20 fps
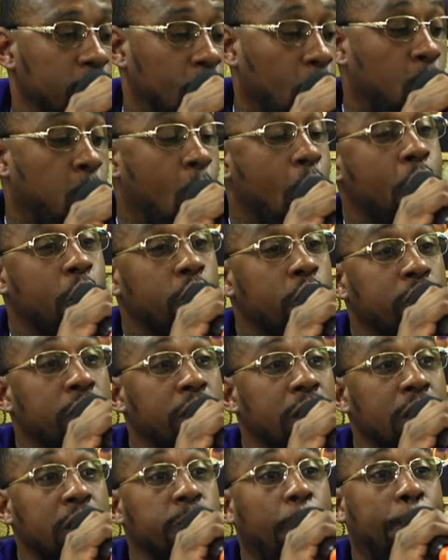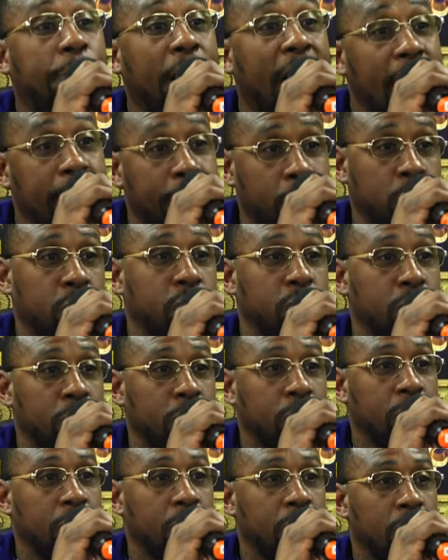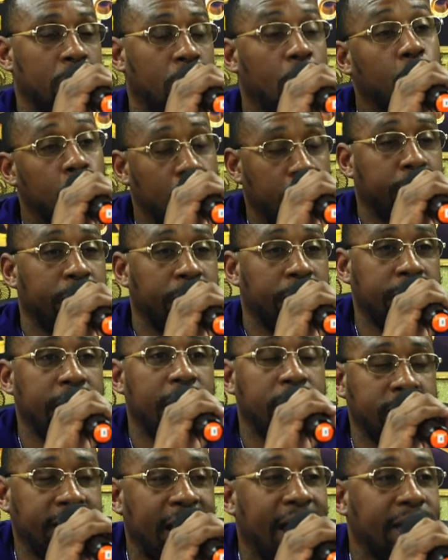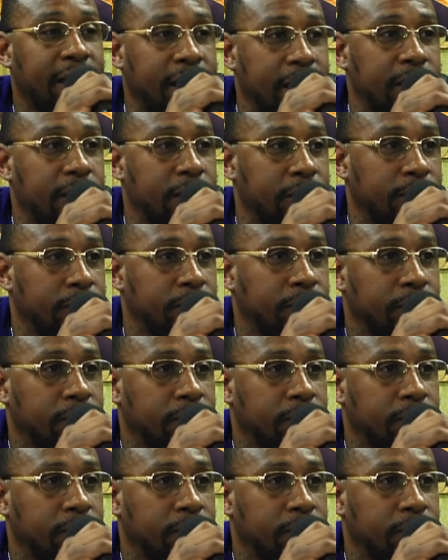The words in this Bible are going to bring down that kingdom.